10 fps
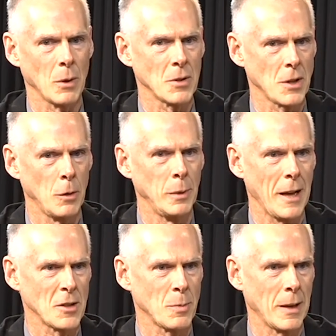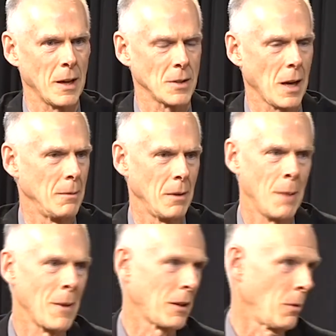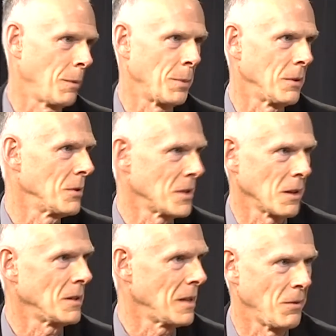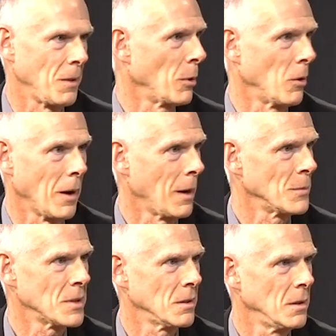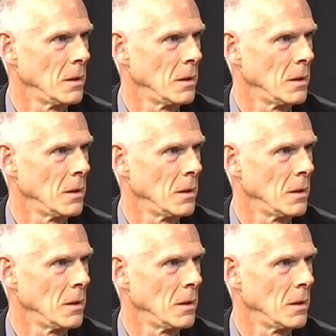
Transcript: we're so blessed because I'm not the one producing the TV programs.